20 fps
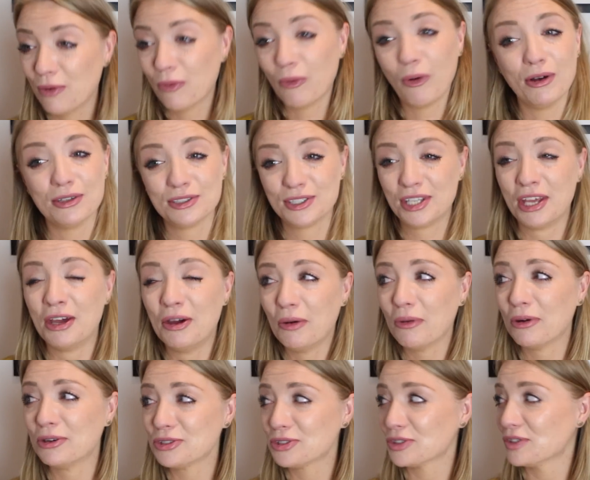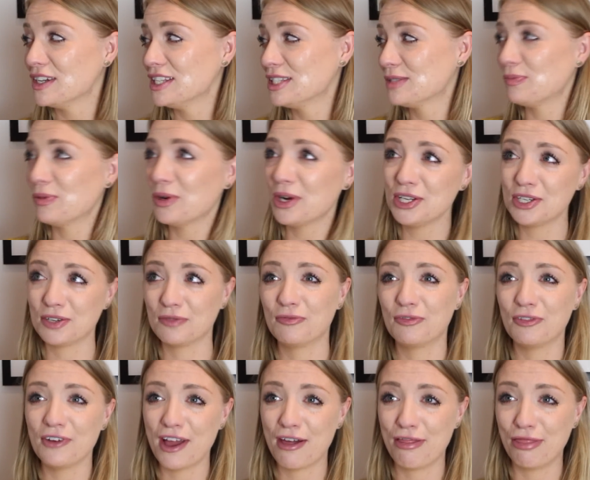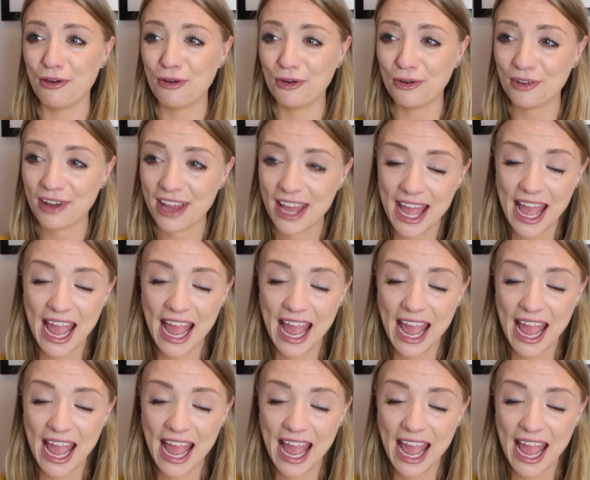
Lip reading: what's your inspiration for Ethel?